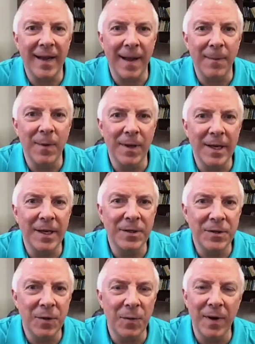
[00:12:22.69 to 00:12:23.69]
I'm really
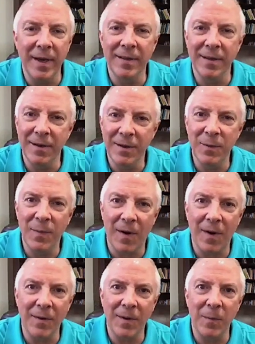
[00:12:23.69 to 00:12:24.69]
enjoying the new
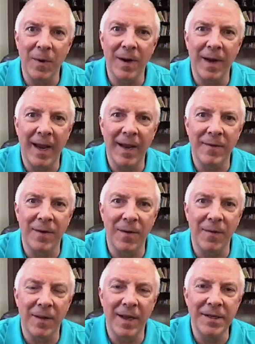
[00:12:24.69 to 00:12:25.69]
part that we're going to have in
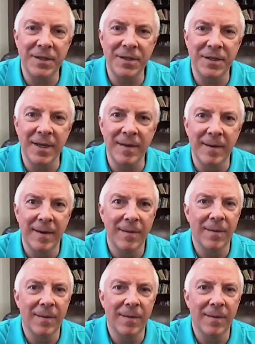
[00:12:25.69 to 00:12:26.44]
our relationship.